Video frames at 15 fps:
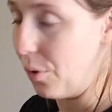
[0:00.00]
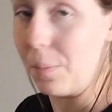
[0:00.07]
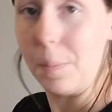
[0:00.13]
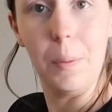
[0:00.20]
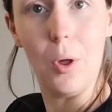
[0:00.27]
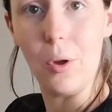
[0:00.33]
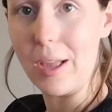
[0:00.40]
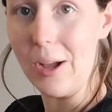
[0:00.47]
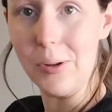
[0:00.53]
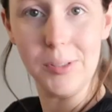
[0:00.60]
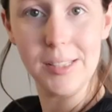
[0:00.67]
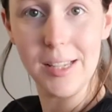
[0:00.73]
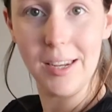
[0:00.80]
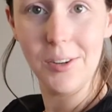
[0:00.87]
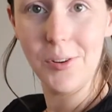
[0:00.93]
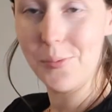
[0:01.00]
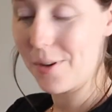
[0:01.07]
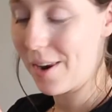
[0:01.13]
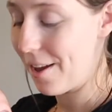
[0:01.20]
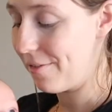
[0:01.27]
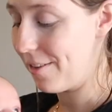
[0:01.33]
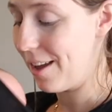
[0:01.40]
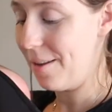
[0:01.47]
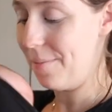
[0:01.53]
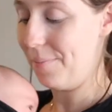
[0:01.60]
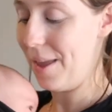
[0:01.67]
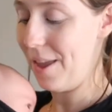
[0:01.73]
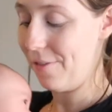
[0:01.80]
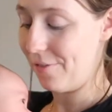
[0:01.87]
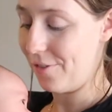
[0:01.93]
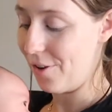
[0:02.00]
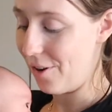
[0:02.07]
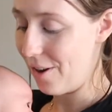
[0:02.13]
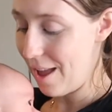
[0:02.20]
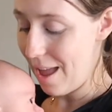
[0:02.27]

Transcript: block out sun, whatever, but if not,